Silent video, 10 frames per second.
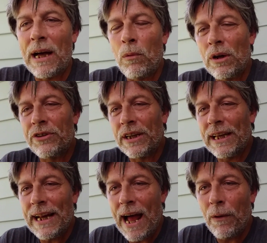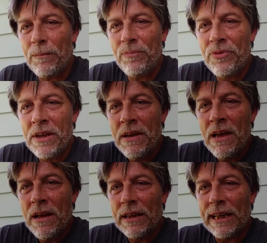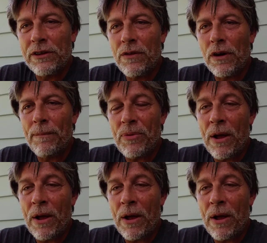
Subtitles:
I want to get to their,